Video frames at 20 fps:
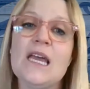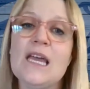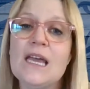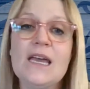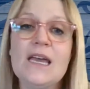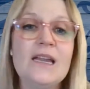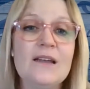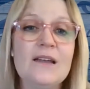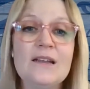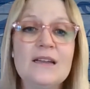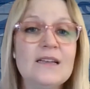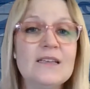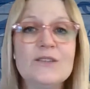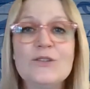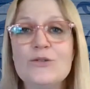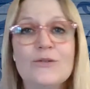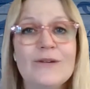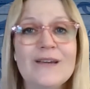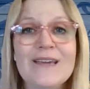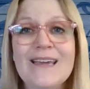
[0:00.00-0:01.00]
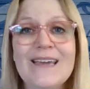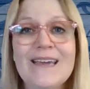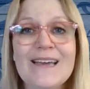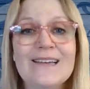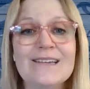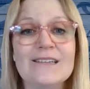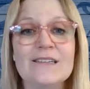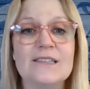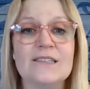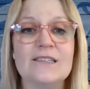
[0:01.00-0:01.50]
And it is who he
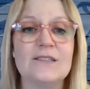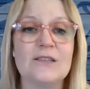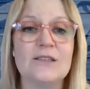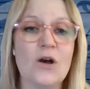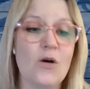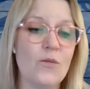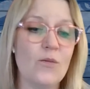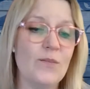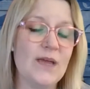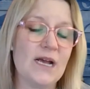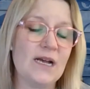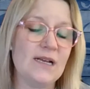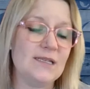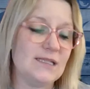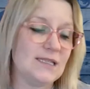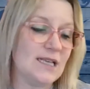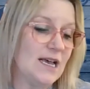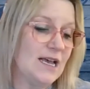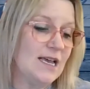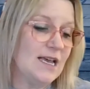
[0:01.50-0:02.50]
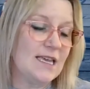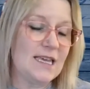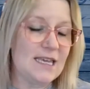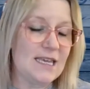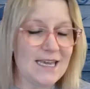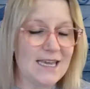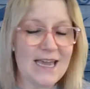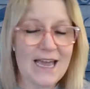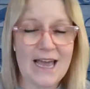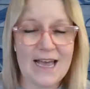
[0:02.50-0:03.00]
is. So because
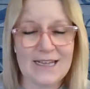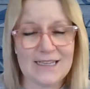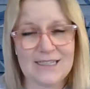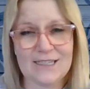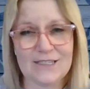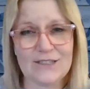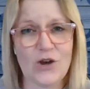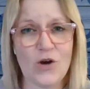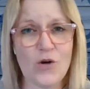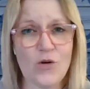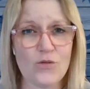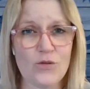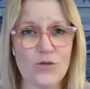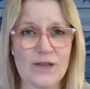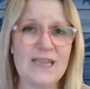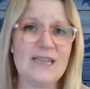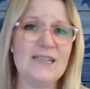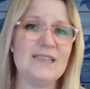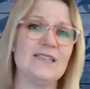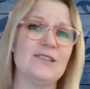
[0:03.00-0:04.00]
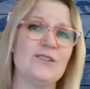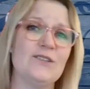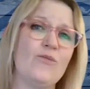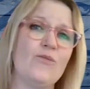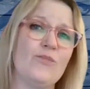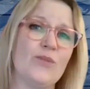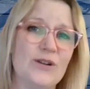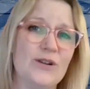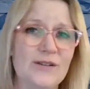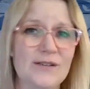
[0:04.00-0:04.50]
he is his
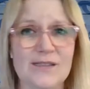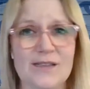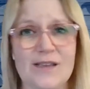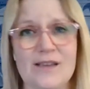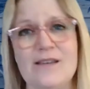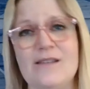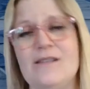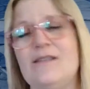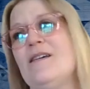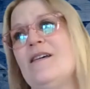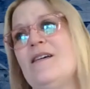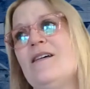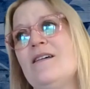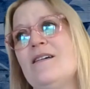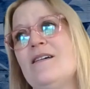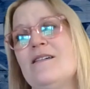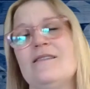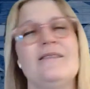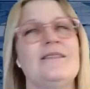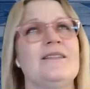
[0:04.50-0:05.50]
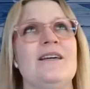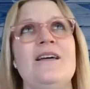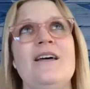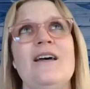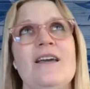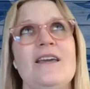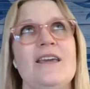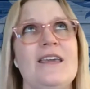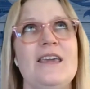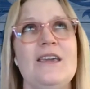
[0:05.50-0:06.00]
own person, and
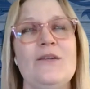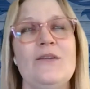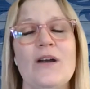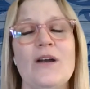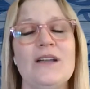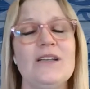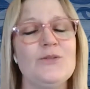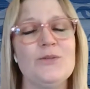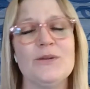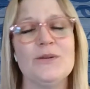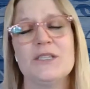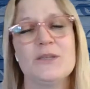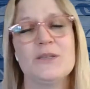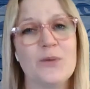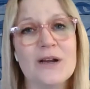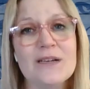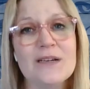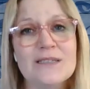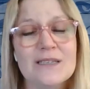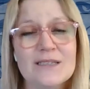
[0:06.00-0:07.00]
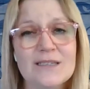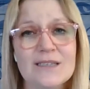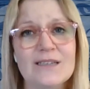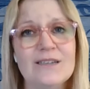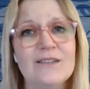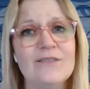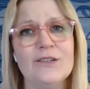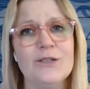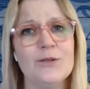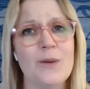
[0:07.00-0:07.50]
he wanted to express his
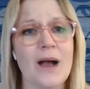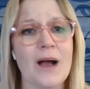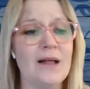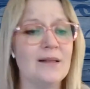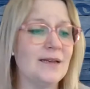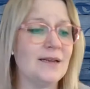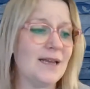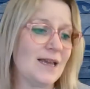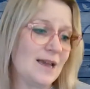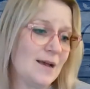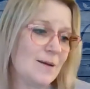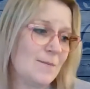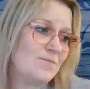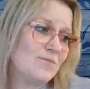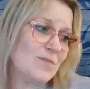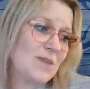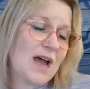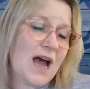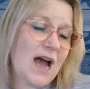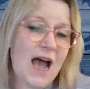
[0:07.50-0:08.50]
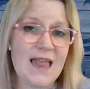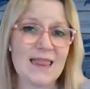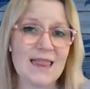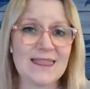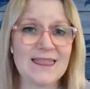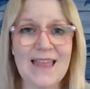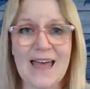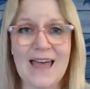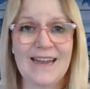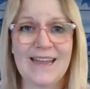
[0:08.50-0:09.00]
individuality, I
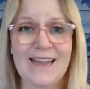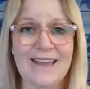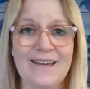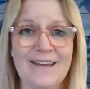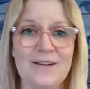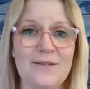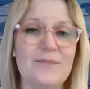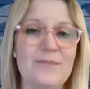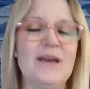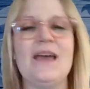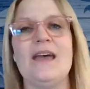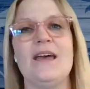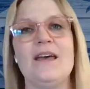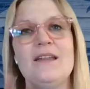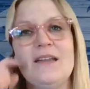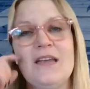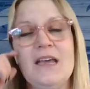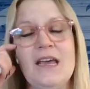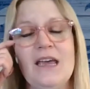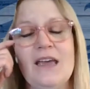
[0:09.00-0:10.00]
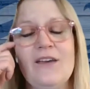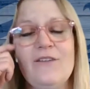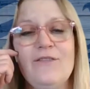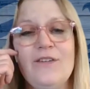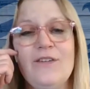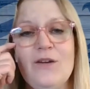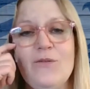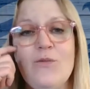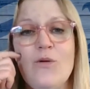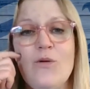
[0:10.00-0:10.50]
let him. And if
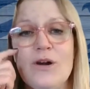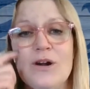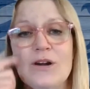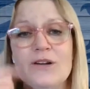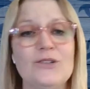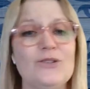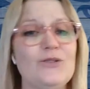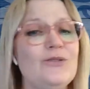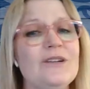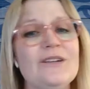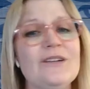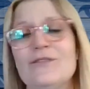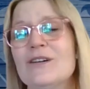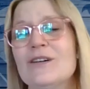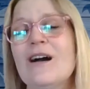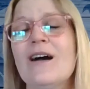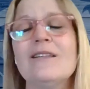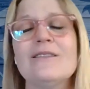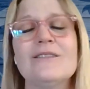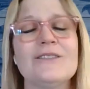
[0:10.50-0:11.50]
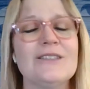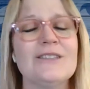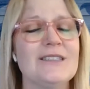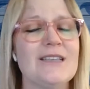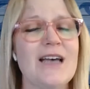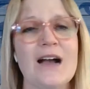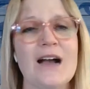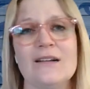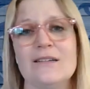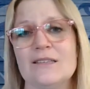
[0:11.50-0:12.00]
he wore 2 different colored
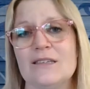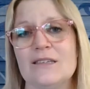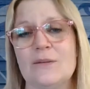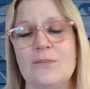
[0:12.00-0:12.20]
socks and